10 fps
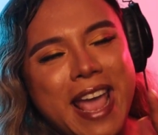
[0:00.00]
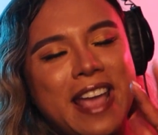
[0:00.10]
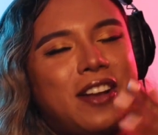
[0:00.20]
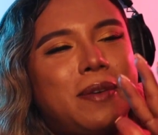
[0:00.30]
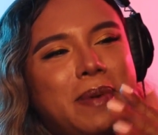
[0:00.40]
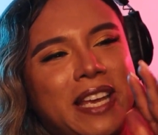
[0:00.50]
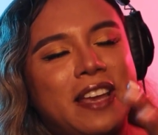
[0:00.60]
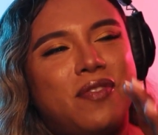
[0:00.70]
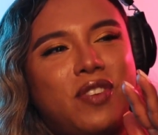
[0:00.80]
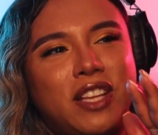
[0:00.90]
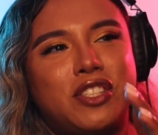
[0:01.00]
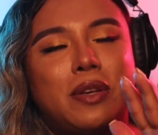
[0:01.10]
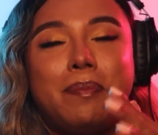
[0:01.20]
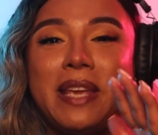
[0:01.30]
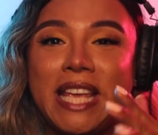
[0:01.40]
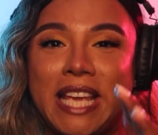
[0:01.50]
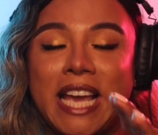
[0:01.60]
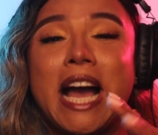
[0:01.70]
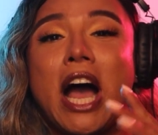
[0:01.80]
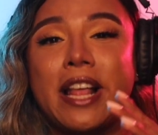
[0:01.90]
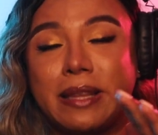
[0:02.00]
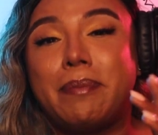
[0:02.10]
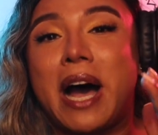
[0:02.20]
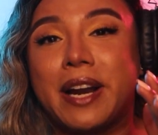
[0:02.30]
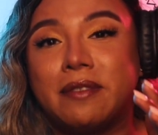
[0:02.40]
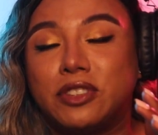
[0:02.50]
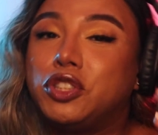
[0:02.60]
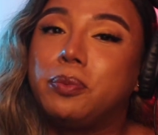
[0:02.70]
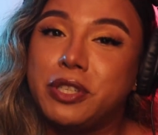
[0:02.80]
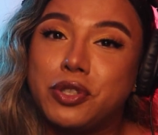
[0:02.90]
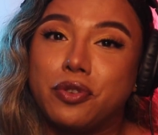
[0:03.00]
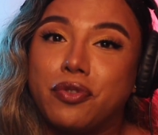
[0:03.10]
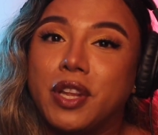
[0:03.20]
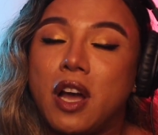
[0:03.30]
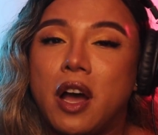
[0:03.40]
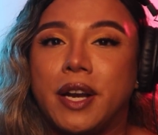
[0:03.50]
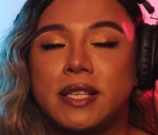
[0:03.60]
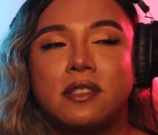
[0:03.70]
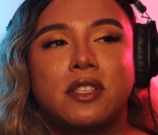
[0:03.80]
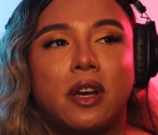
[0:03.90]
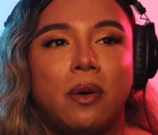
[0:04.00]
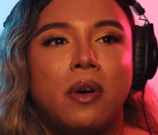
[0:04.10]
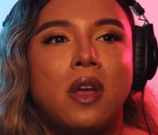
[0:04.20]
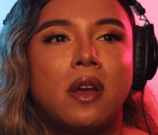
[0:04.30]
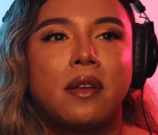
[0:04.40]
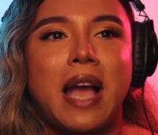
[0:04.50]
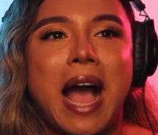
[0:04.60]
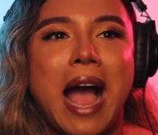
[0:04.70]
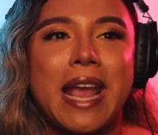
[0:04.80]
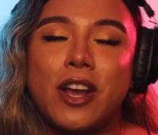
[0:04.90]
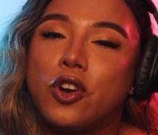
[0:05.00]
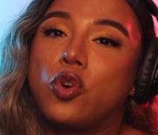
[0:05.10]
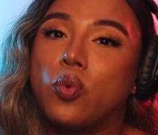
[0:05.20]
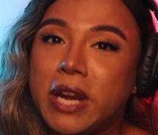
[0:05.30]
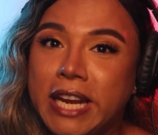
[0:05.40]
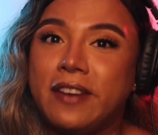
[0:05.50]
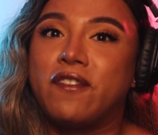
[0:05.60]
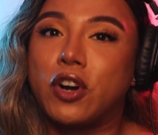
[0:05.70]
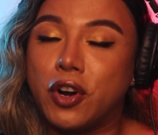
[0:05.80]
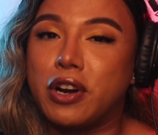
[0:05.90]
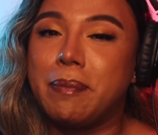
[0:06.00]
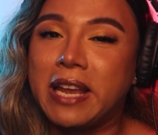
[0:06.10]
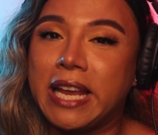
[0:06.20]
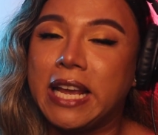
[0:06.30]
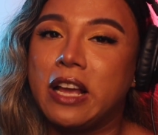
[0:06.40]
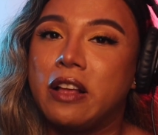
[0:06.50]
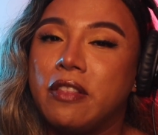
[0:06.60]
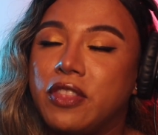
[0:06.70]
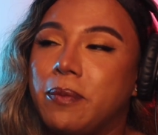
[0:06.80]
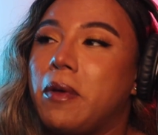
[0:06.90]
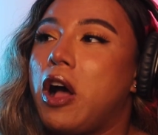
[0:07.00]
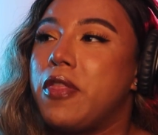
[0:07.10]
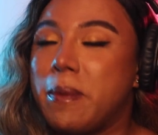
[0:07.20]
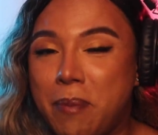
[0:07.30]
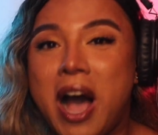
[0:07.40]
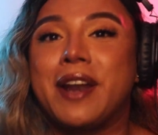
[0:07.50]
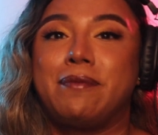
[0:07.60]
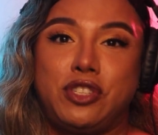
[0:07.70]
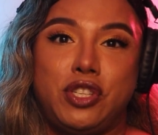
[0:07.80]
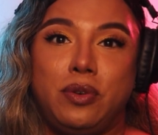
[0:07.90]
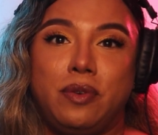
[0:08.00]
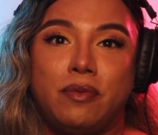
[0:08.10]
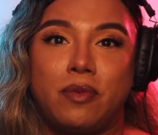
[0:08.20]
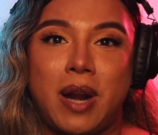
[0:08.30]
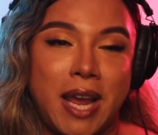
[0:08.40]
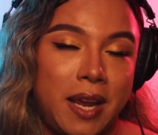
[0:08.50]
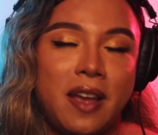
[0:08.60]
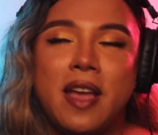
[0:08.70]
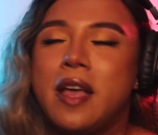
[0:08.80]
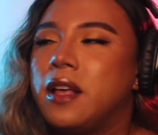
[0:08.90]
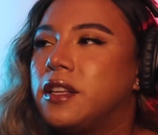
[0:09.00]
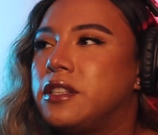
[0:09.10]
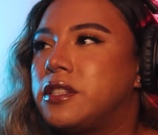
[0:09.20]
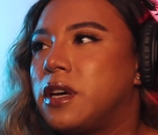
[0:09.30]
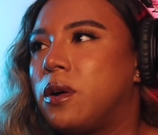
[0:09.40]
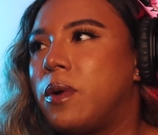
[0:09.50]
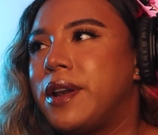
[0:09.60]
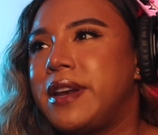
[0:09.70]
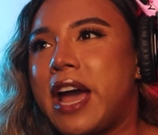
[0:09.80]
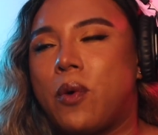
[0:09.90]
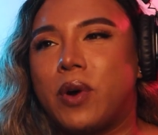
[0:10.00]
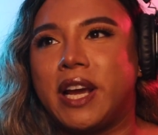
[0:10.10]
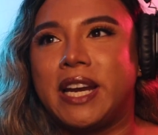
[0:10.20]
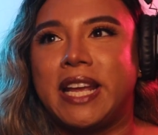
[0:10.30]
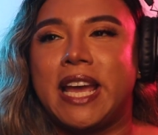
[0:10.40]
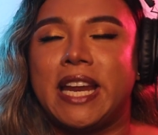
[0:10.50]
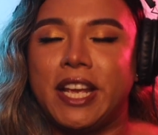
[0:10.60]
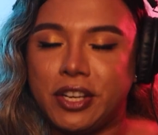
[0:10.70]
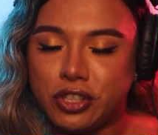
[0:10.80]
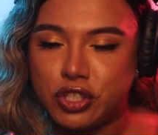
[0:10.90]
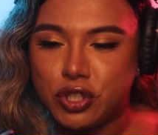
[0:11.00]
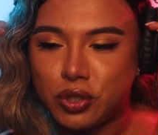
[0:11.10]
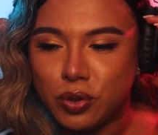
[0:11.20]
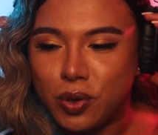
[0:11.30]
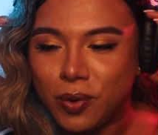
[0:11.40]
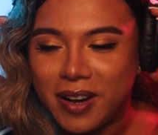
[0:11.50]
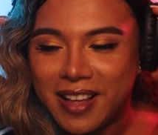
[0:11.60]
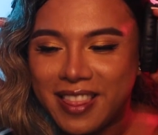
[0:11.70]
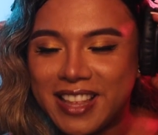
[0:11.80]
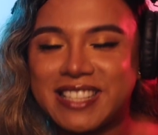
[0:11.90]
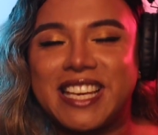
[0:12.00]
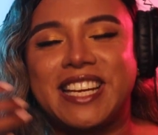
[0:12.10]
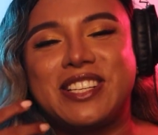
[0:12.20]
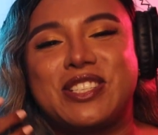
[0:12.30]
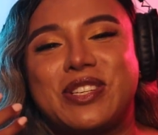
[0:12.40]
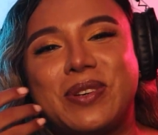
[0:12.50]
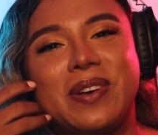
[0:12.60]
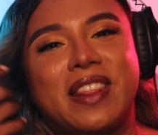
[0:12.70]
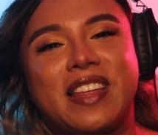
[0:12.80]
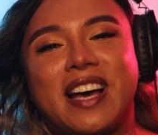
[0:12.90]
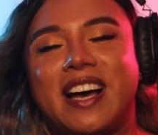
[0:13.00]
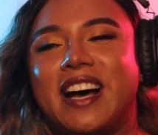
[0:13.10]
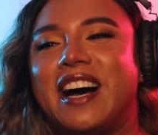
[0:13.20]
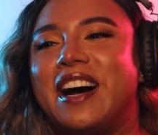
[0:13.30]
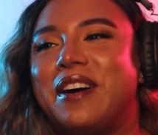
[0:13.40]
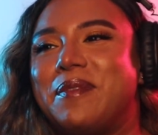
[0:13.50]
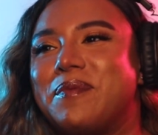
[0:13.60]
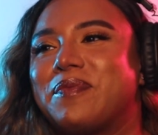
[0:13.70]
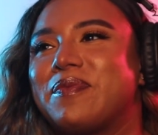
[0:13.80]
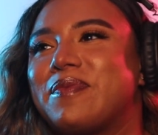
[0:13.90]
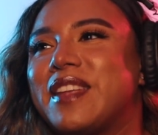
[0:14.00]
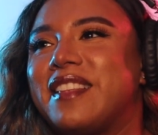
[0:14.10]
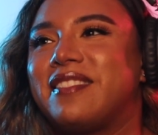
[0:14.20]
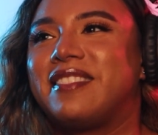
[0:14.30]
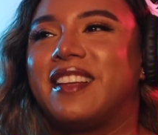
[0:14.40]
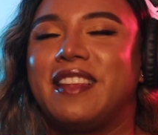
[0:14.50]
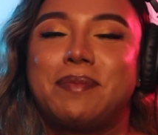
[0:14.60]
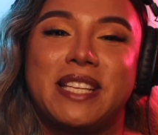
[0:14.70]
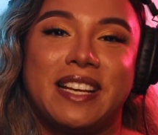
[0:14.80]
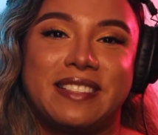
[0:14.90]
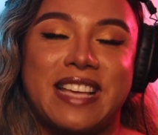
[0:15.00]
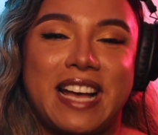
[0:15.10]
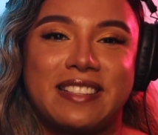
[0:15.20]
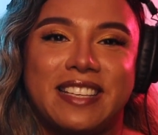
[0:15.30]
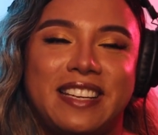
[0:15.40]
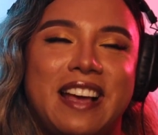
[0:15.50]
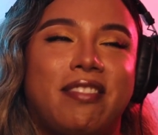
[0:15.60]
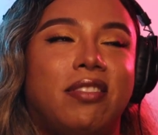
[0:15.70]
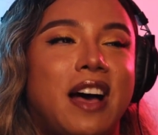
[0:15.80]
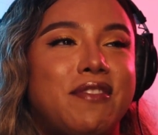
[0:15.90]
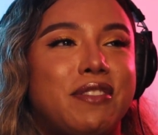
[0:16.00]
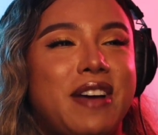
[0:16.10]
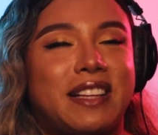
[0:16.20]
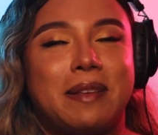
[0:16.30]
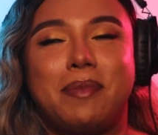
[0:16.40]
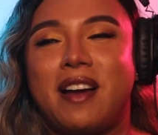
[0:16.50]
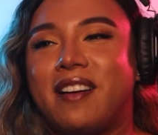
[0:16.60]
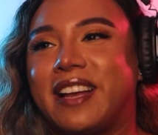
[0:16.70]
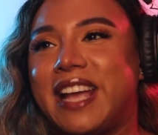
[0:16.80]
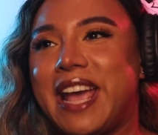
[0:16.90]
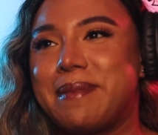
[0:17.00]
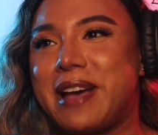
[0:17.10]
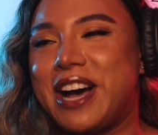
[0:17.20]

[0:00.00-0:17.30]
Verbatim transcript: it could be iffy to be at the bottom, to be truthfully honest. So I agreed for her to be the on the bottom too, right? So now we're gonna get into, let's get into the, um, the lip sync assassin. Love the fact that Bianca came